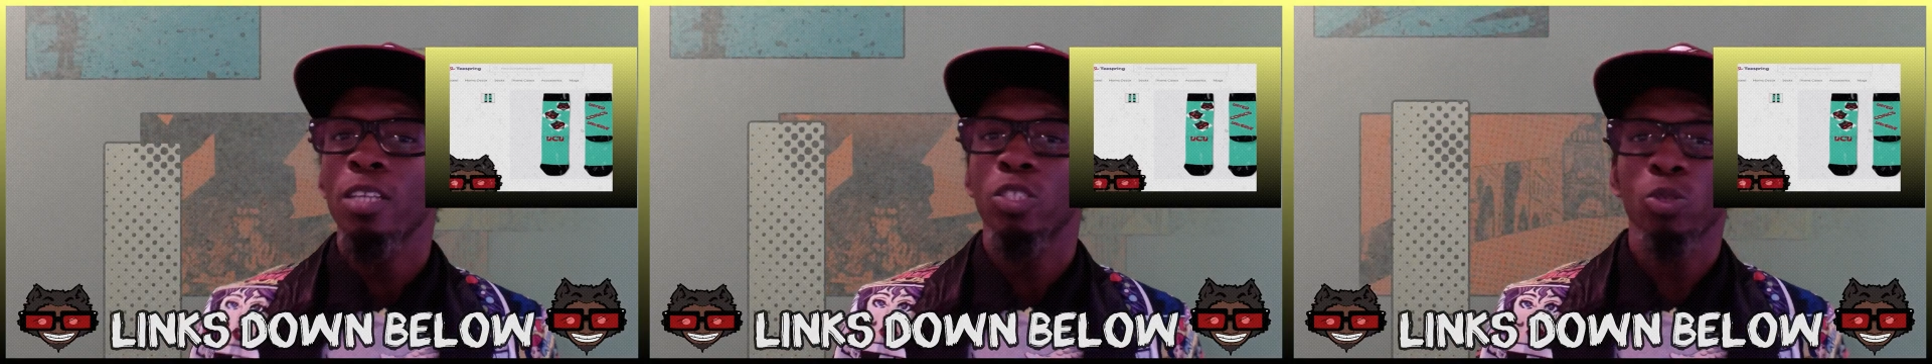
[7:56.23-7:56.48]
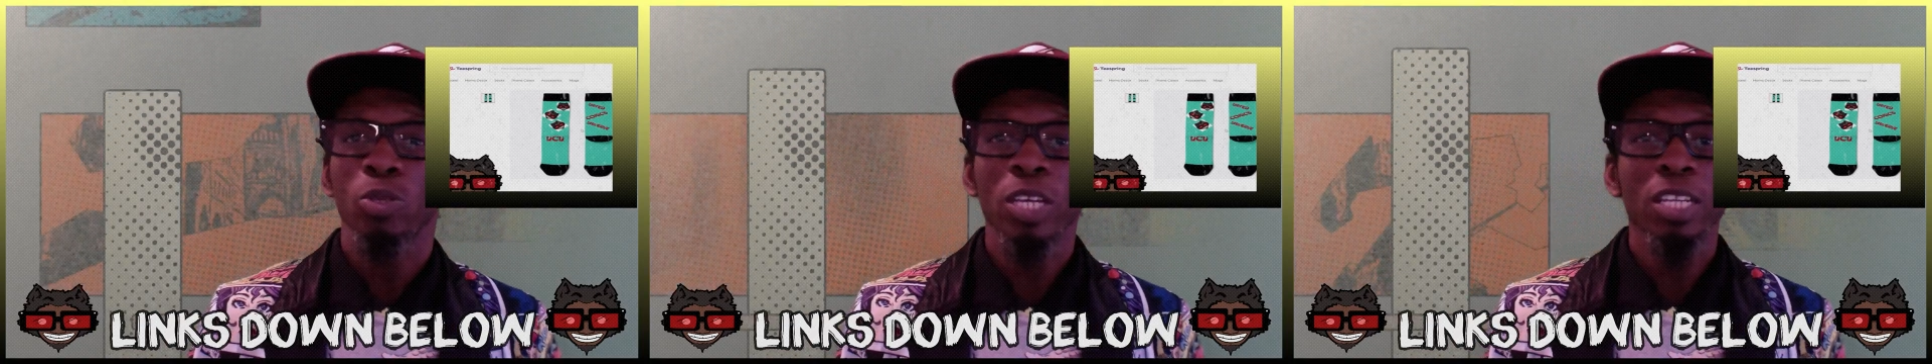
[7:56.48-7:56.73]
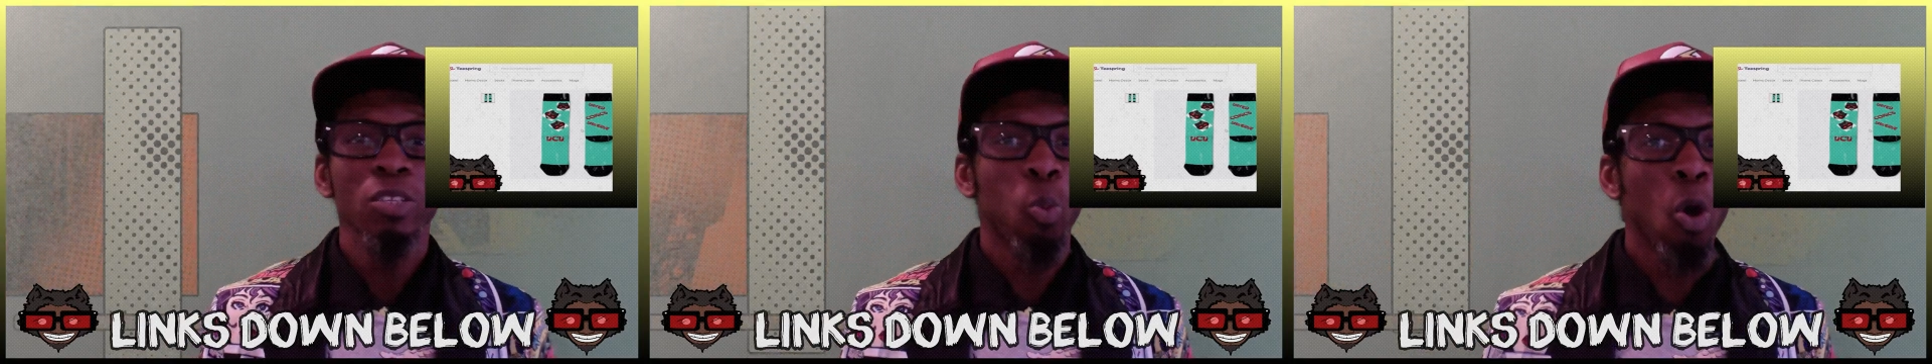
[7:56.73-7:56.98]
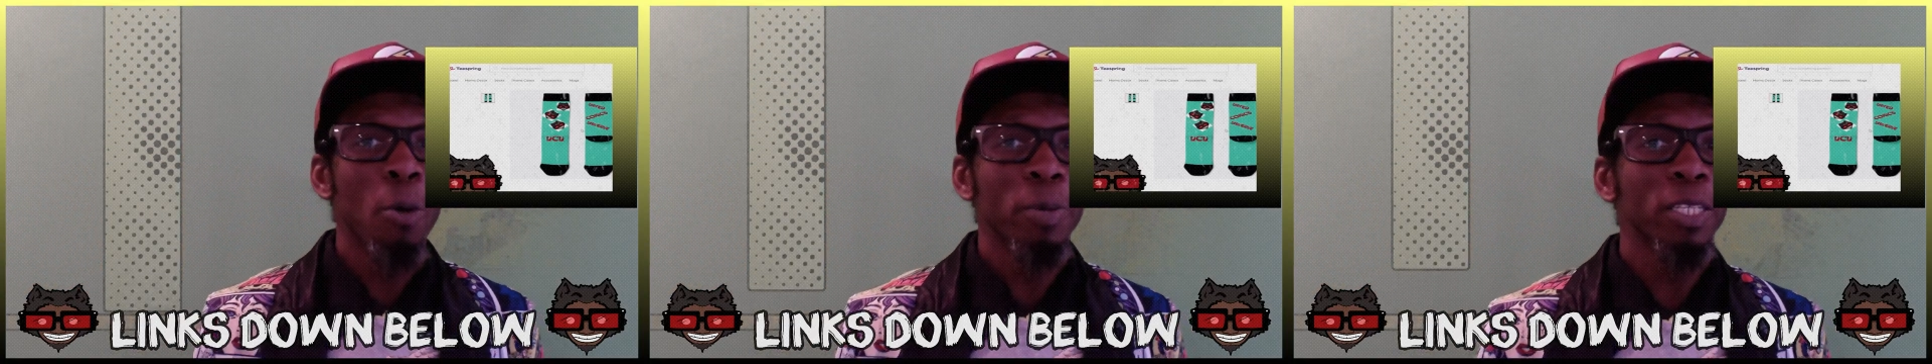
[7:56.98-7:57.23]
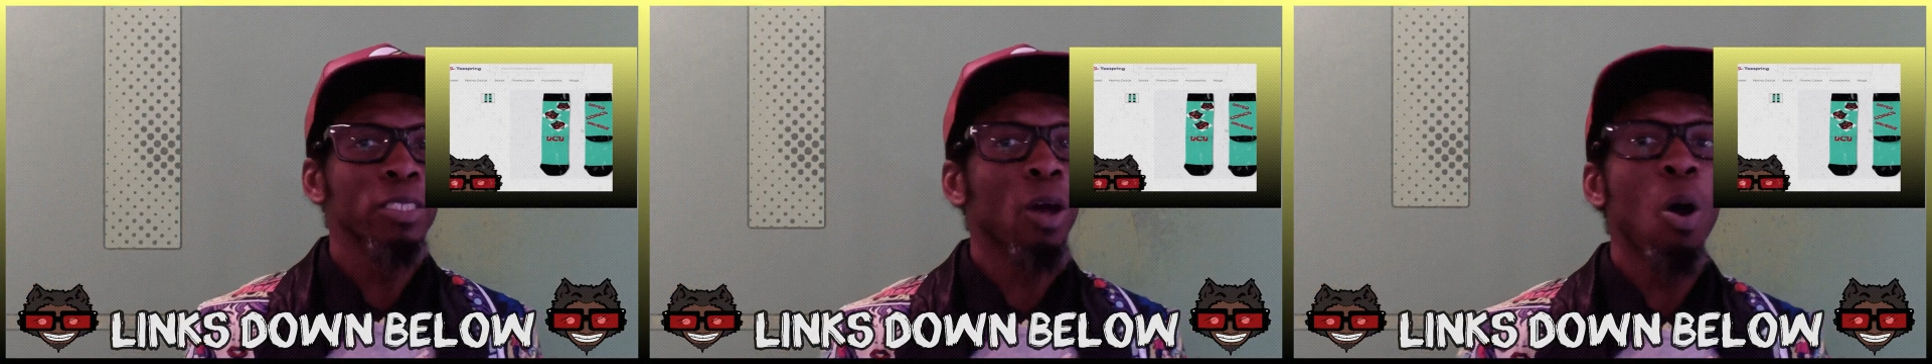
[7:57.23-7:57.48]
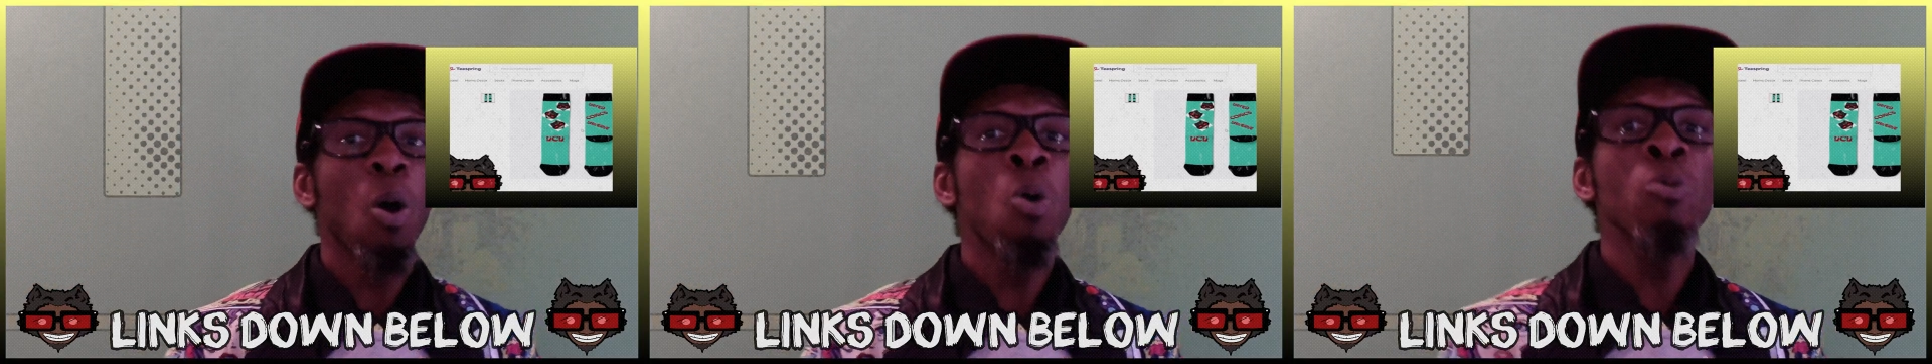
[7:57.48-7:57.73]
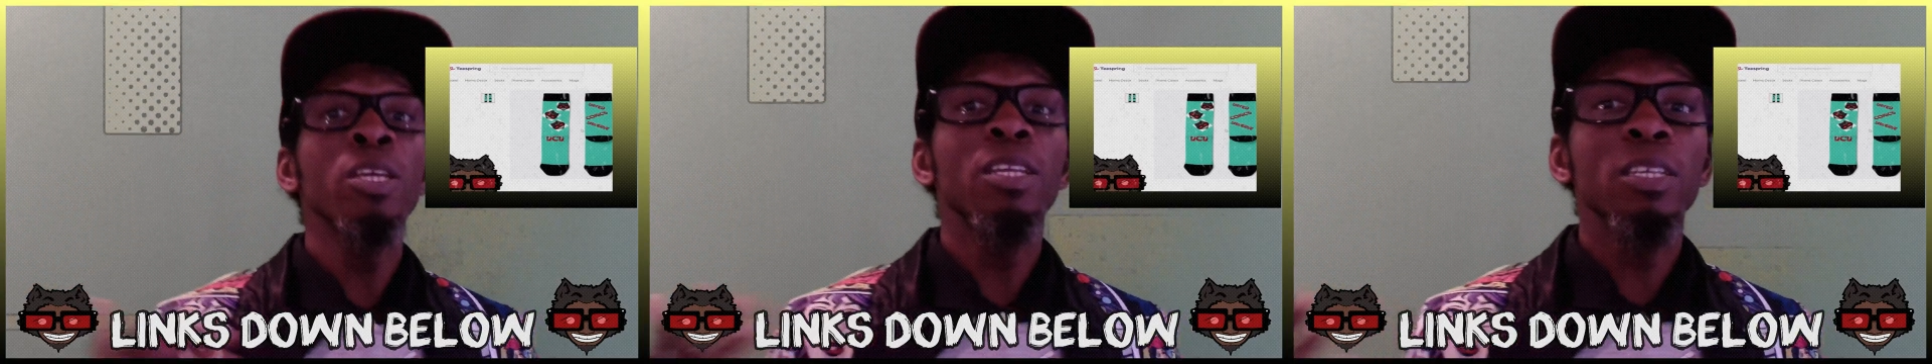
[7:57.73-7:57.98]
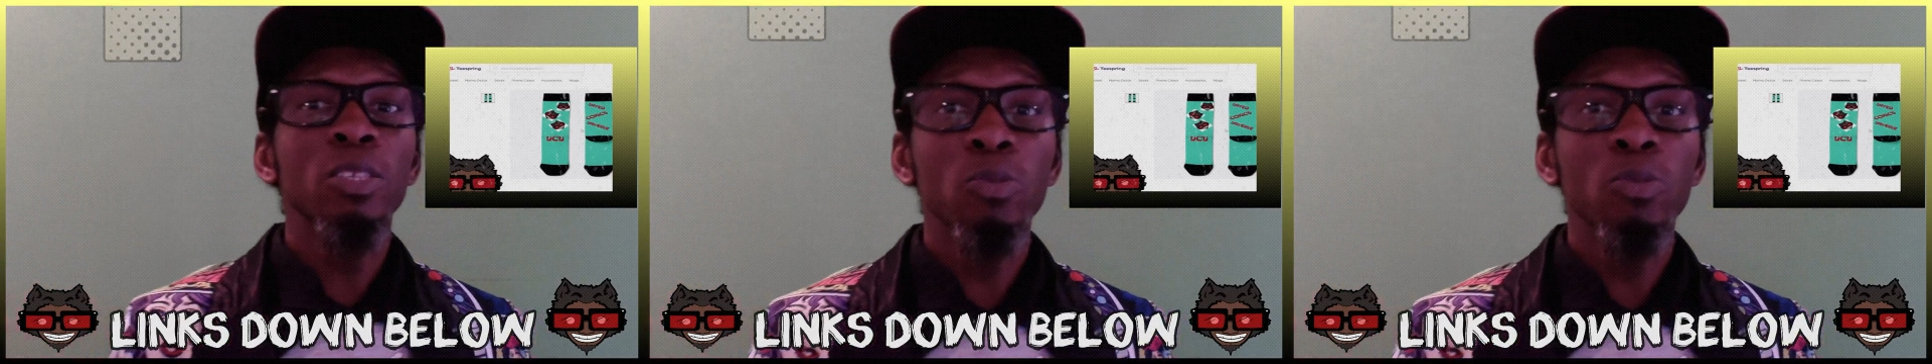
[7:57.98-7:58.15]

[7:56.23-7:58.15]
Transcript: to get the warmthness only the